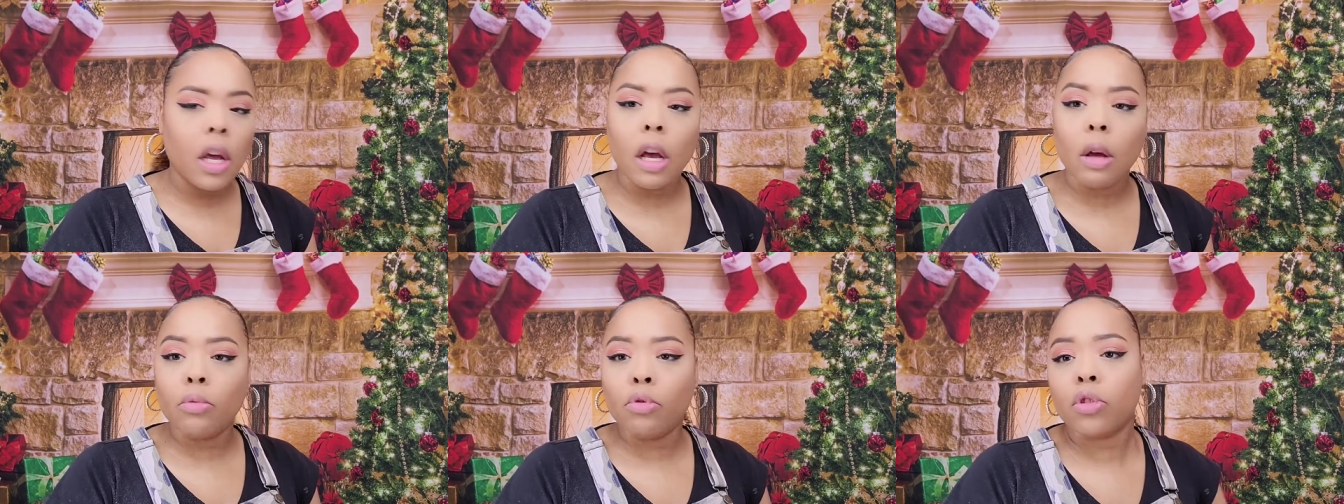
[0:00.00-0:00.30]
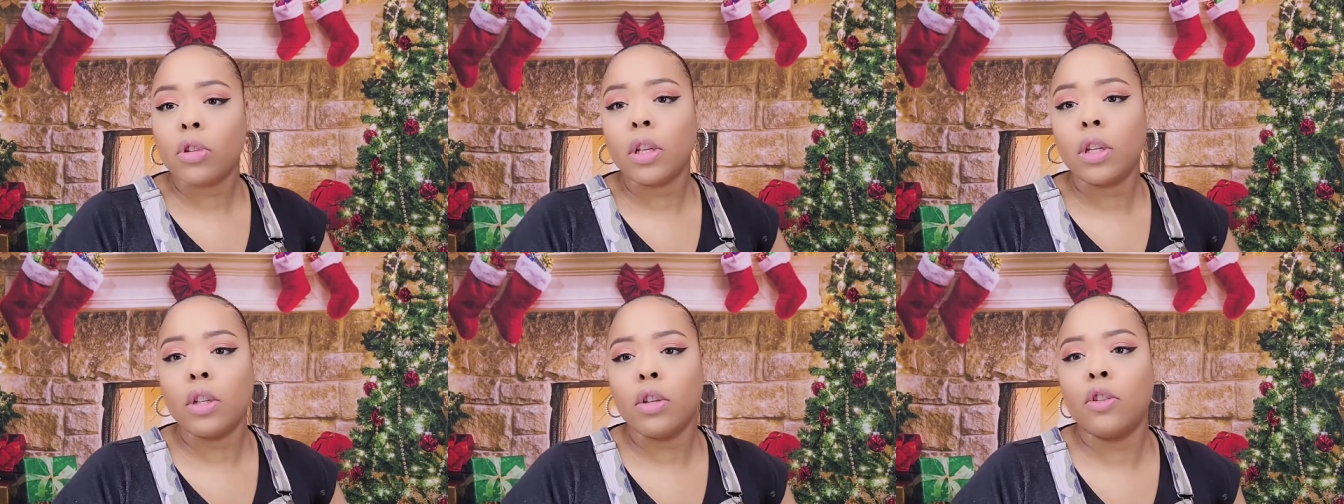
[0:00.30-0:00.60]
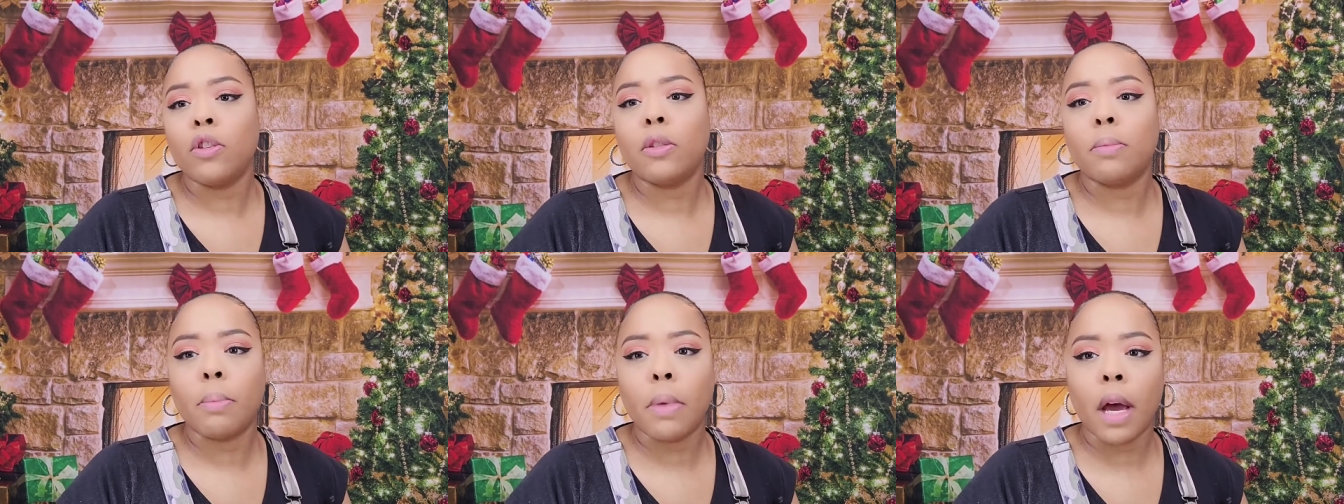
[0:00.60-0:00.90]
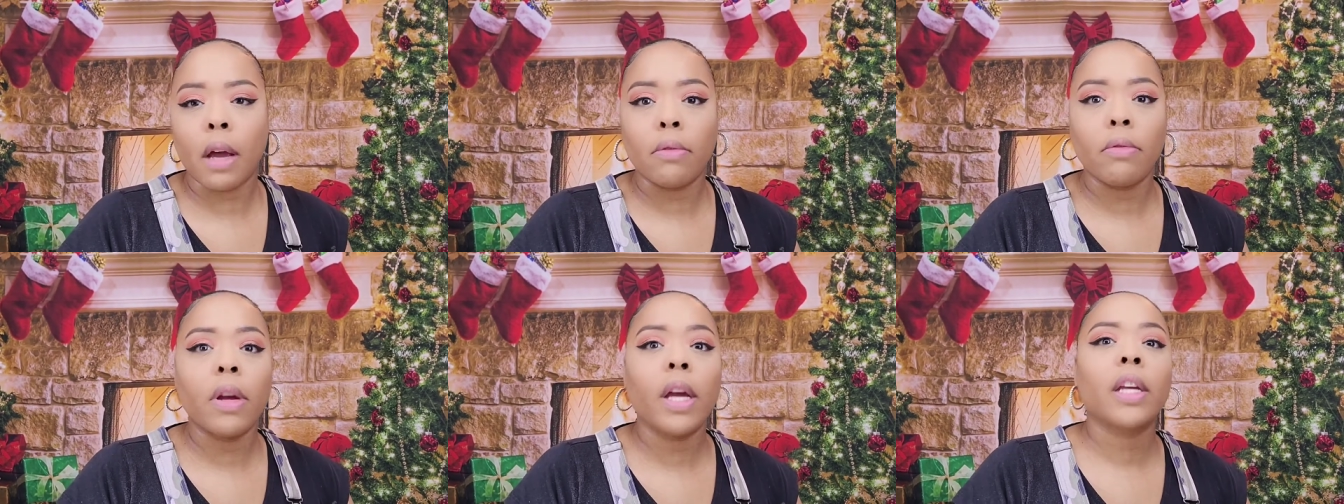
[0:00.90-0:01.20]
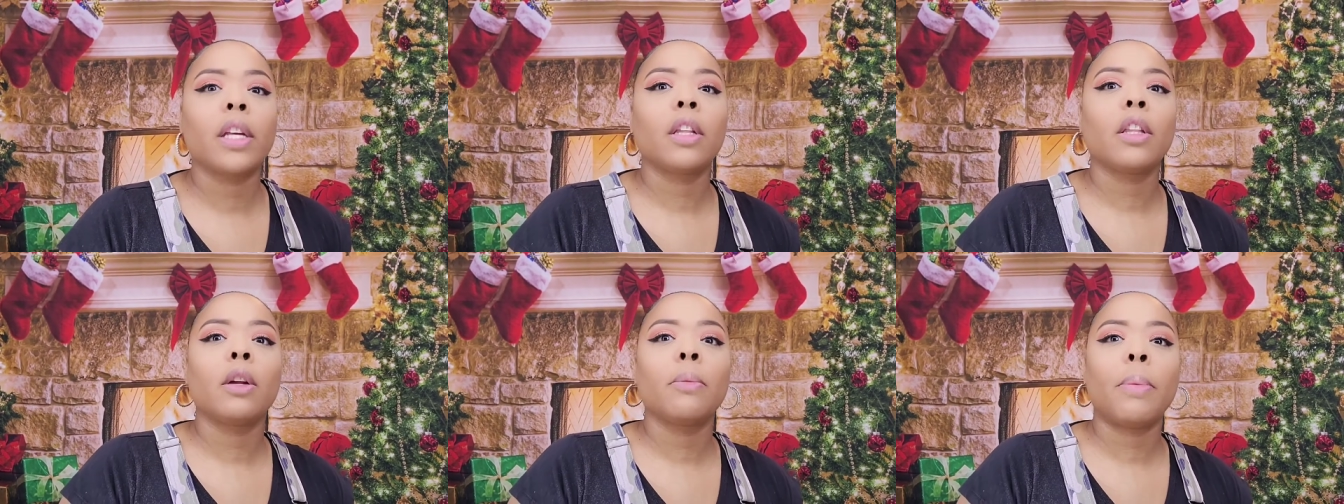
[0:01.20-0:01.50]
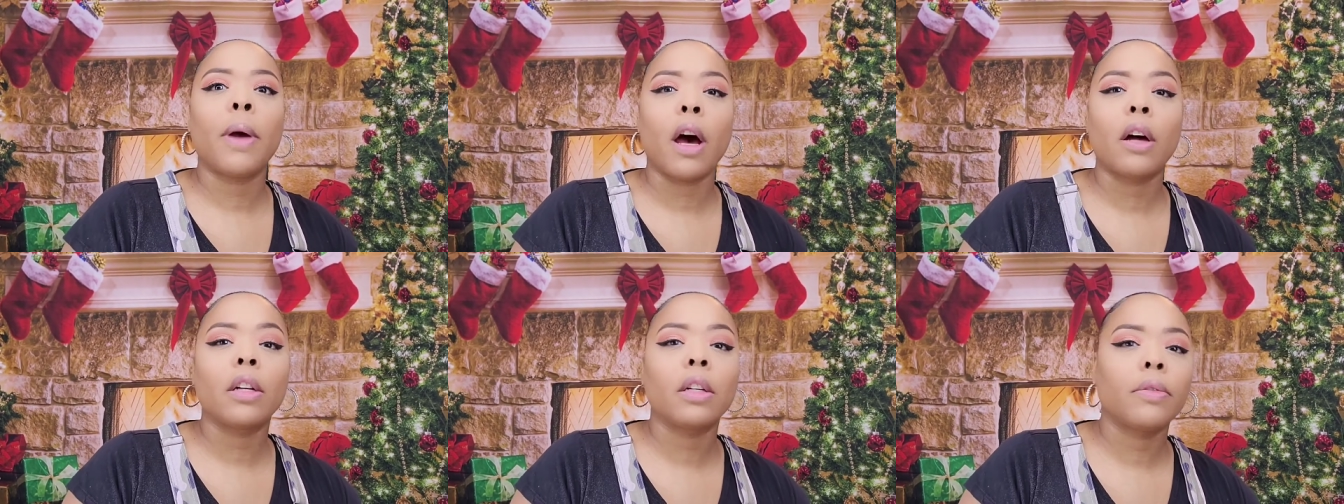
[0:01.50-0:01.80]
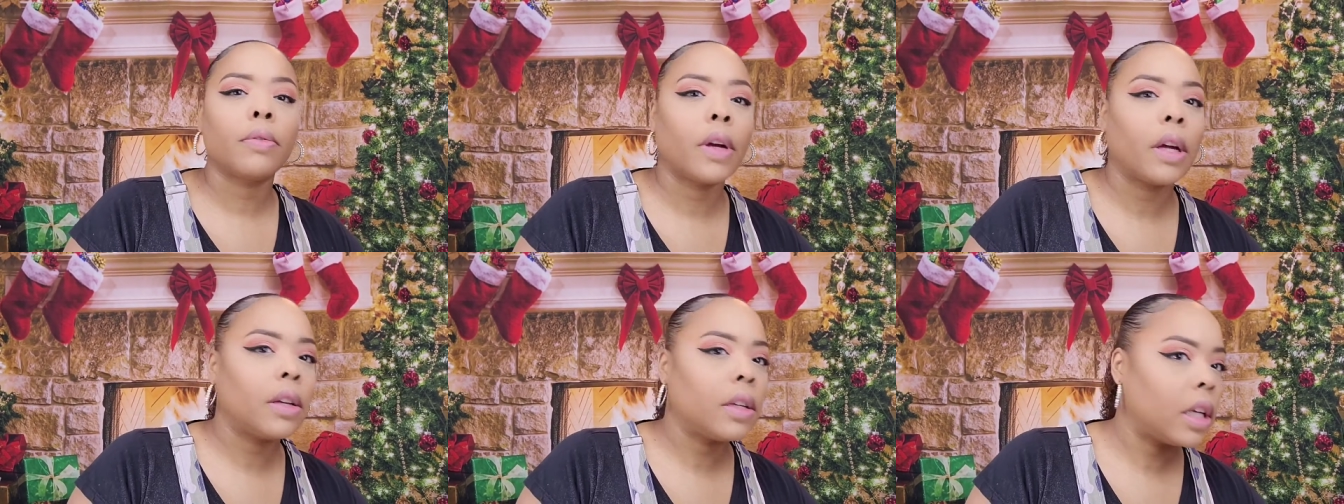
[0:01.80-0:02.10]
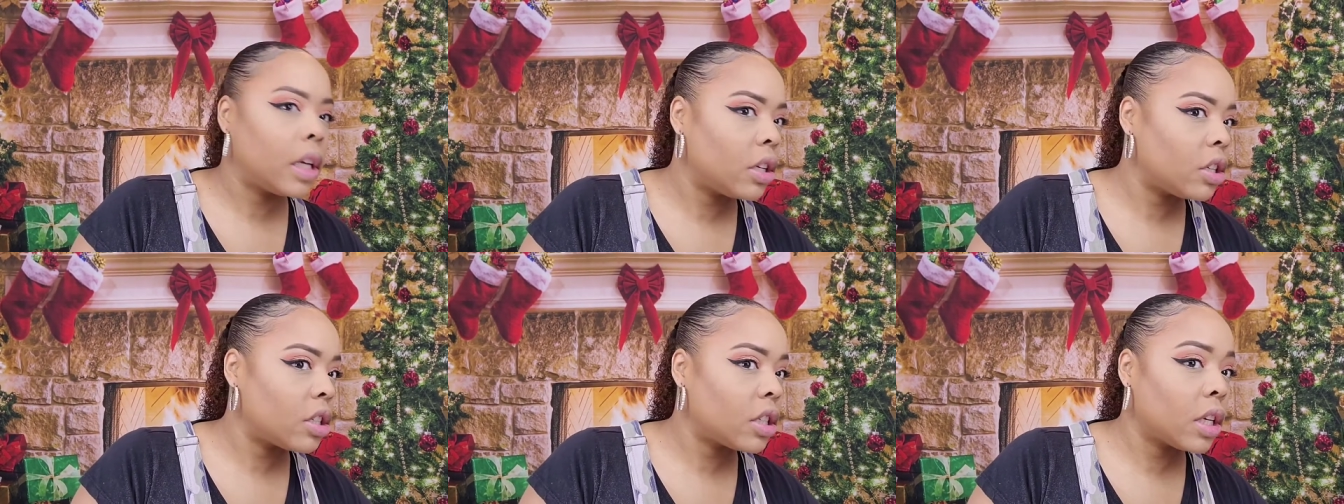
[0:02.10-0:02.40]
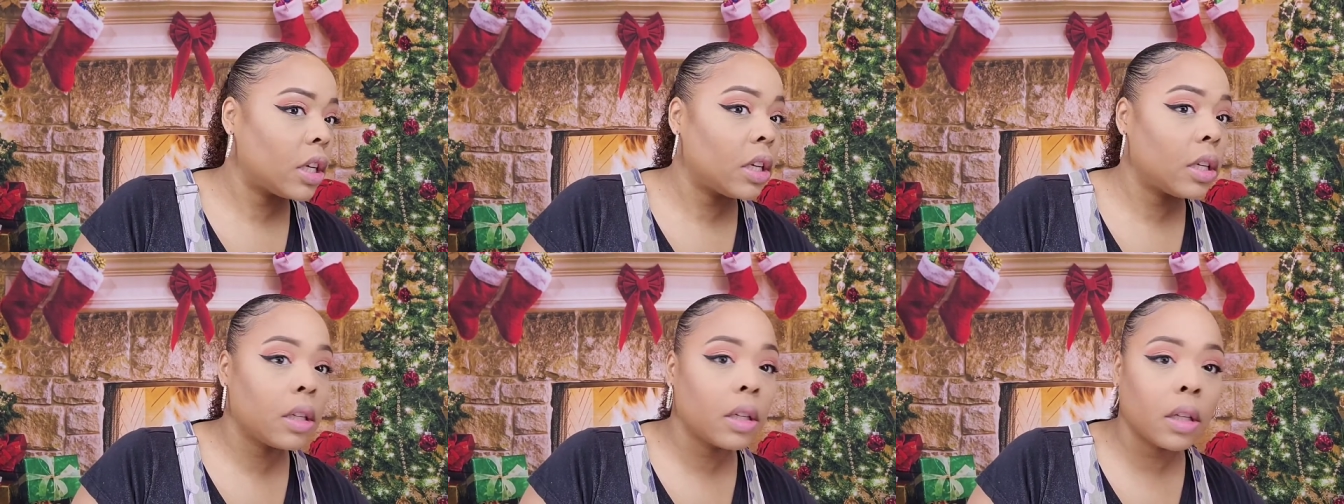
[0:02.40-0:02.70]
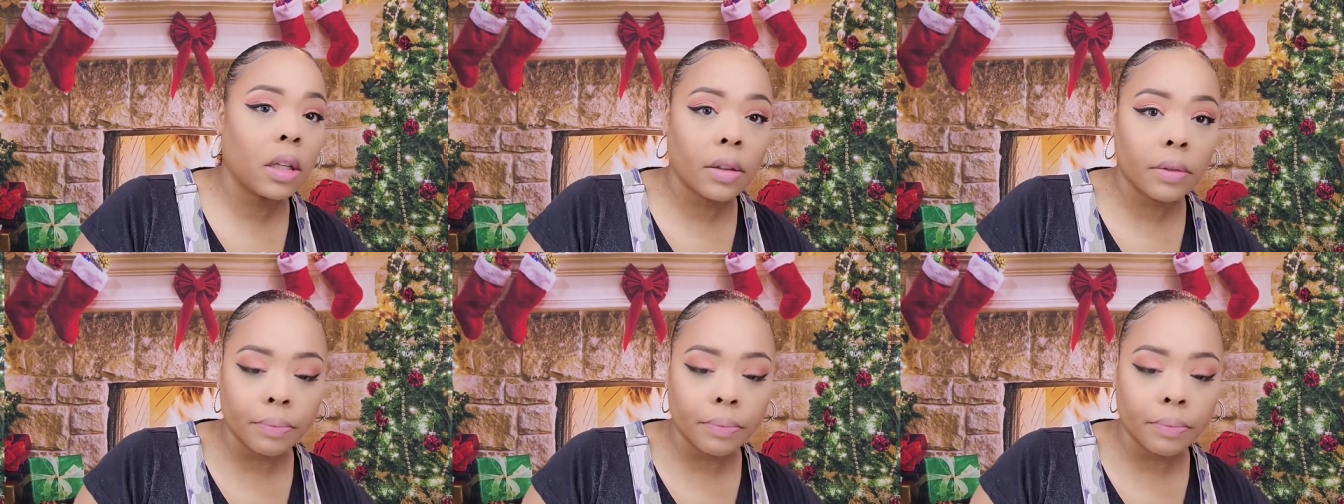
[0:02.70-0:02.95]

I'm just going to use my regular powder foundation.